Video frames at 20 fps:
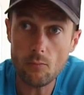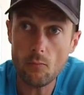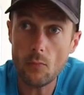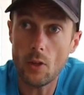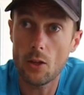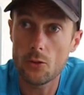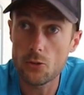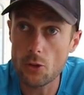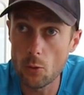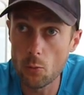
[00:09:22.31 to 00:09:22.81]

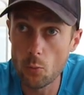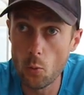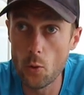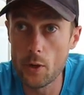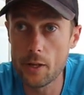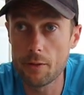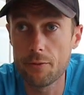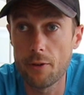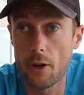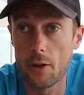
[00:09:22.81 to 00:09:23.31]
So
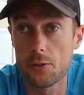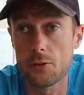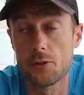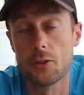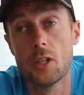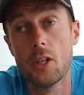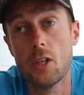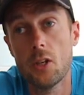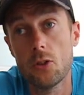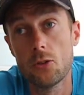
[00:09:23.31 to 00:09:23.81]
warning
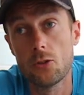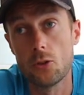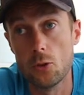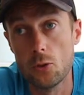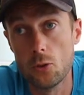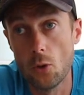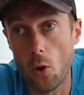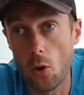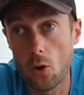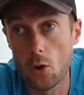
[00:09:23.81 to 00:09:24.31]
folks, do
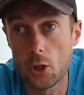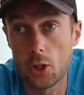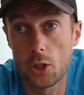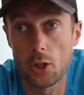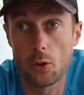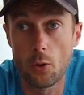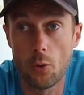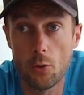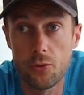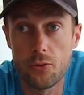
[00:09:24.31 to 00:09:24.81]
not look at
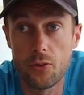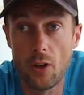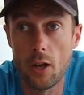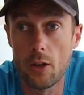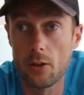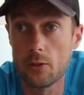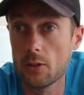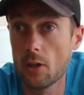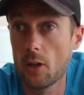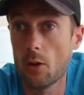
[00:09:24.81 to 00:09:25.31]
your
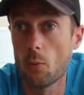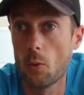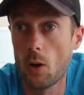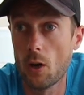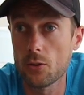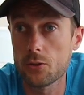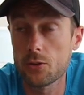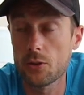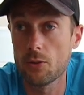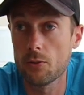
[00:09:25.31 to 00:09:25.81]
phone
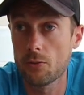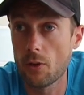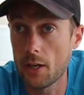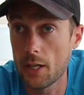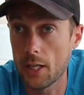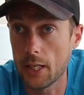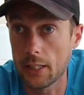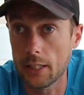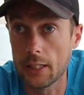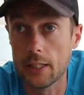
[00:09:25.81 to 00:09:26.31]
whilst
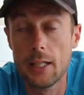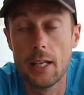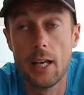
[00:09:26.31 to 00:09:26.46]
running.